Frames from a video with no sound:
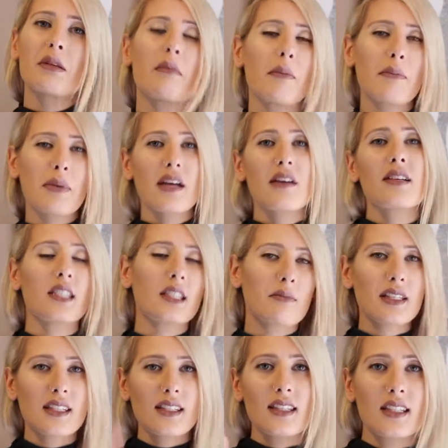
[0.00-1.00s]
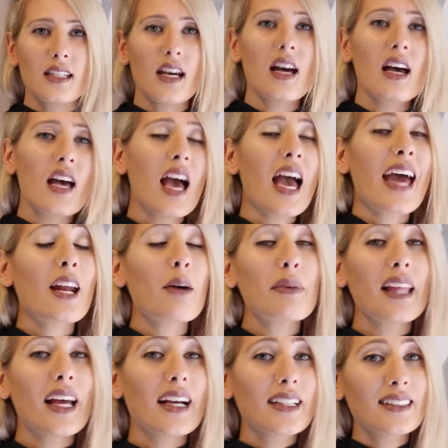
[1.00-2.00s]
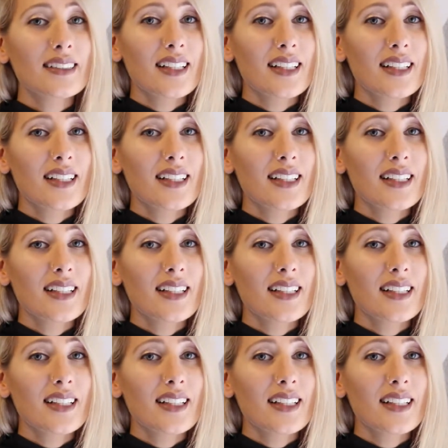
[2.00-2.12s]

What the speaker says: my parents and my sister, and I'll be like,